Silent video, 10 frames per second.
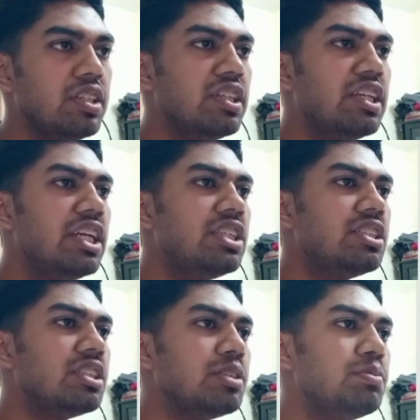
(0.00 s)
In the
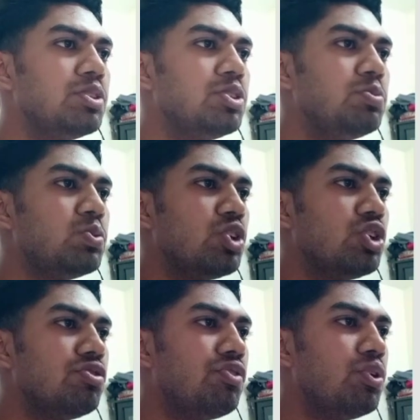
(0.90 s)
next step is
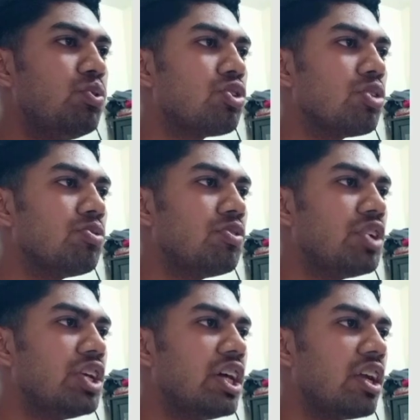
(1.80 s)
pouring a few drops of
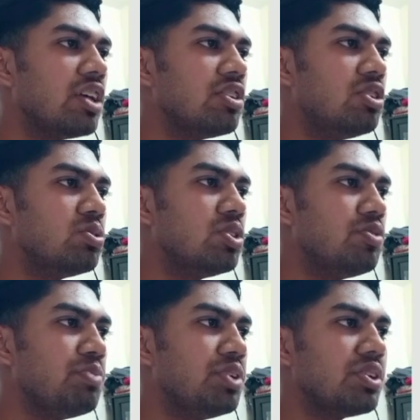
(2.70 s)
decolorizer to the
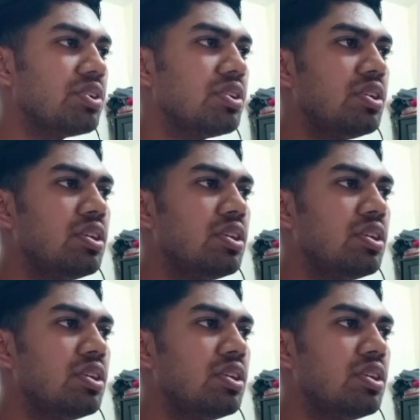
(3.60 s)
smear,